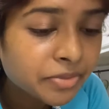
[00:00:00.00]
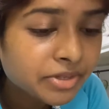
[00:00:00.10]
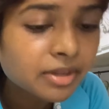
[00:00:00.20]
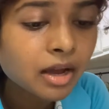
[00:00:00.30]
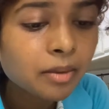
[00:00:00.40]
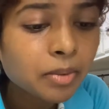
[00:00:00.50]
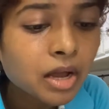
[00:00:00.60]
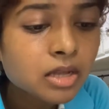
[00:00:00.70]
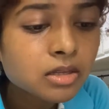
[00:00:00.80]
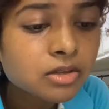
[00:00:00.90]
diet
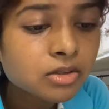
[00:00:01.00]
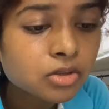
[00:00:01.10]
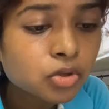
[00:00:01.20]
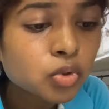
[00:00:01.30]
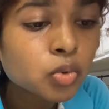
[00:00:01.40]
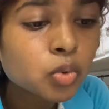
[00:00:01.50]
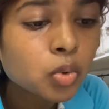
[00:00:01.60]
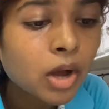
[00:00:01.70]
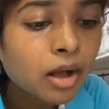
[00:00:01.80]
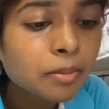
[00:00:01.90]
plans to
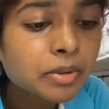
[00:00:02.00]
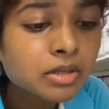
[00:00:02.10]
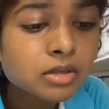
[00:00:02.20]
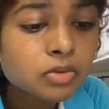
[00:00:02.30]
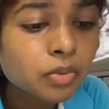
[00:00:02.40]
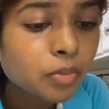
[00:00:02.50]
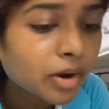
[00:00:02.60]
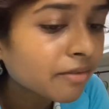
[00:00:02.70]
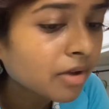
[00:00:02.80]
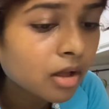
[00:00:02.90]
help persons with
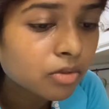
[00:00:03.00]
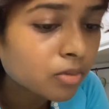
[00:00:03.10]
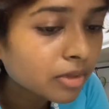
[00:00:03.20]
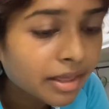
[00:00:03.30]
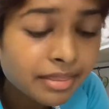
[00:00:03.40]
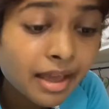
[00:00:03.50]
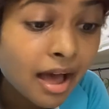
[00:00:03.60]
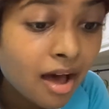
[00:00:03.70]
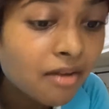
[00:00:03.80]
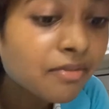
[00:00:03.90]
whatever health goal that they
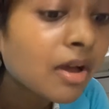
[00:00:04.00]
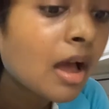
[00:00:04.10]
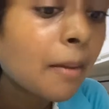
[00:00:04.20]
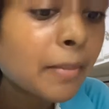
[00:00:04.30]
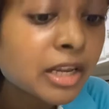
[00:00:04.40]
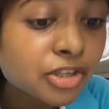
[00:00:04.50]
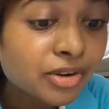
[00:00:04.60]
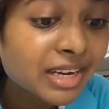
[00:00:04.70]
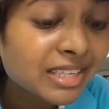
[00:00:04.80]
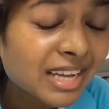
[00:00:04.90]
have.
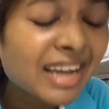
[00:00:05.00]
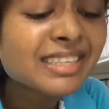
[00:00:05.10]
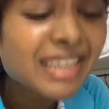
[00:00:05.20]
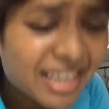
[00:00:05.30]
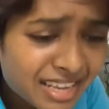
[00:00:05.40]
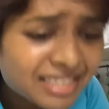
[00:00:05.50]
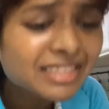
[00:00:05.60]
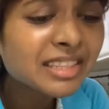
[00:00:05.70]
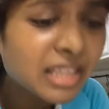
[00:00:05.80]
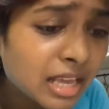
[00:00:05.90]
Mediterranean diet is
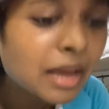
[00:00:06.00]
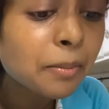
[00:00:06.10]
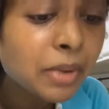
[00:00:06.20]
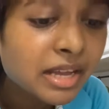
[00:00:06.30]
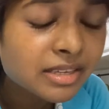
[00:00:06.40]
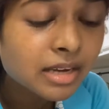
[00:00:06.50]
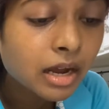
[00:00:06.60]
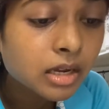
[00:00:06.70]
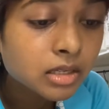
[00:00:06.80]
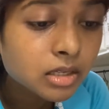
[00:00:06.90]
the best
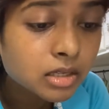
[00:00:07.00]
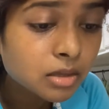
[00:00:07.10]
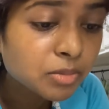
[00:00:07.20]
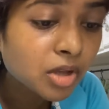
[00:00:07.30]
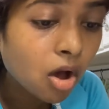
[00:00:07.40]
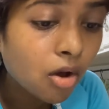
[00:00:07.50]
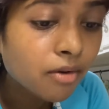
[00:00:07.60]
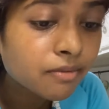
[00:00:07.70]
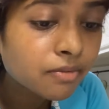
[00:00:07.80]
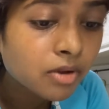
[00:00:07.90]
diet in terms
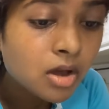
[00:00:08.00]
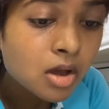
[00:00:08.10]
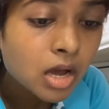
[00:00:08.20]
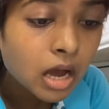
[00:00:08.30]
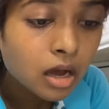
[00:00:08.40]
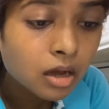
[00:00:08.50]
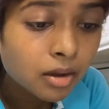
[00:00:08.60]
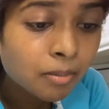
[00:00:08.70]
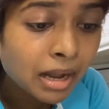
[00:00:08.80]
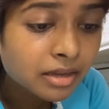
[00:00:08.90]
of uh,
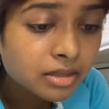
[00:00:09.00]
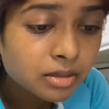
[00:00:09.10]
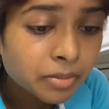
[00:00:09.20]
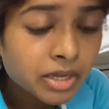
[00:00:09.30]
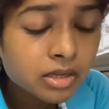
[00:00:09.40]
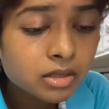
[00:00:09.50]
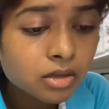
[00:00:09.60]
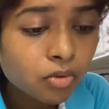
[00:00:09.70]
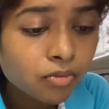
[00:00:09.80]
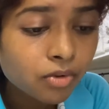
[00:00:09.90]
balanced meals and
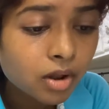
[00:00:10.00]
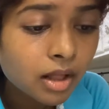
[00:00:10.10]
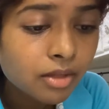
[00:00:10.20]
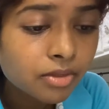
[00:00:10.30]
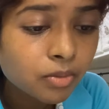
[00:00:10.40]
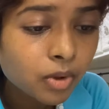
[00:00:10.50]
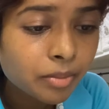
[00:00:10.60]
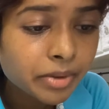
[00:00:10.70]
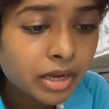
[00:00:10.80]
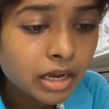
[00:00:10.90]
overall health and
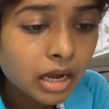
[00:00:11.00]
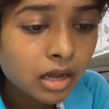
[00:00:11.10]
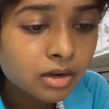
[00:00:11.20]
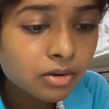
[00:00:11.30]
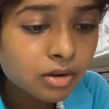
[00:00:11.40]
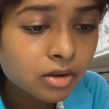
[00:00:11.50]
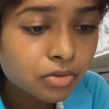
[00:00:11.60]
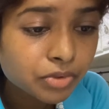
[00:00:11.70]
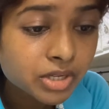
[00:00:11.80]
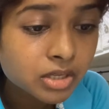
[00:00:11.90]
well-being and uh,
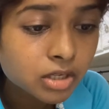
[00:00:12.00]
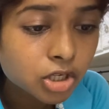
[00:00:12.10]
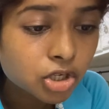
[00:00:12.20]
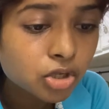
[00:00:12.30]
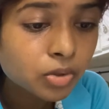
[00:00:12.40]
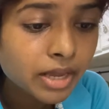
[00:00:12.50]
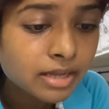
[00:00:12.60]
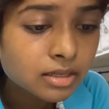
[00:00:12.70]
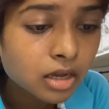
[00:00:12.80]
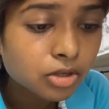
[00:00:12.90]
research so
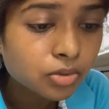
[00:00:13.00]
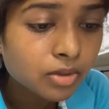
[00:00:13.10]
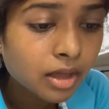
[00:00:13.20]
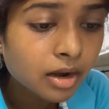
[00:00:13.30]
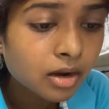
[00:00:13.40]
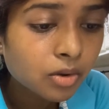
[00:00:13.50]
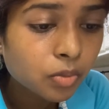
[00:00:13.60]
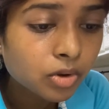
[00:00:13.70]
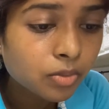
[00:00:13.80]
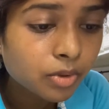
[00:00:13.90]
yes i do that and i
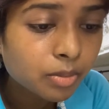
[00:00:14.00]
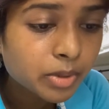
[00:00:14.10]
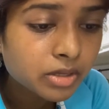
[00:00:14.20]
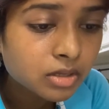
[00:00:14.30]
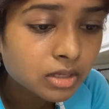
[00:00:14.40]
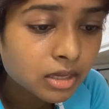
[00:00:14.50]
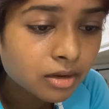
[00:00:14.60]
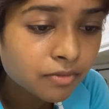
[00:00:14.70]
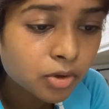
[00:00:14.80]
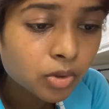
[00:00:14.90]
work with persons
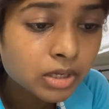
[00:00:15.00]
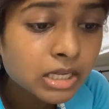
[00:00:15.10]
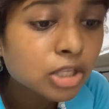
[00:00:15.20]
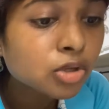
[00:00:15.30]
individual needs so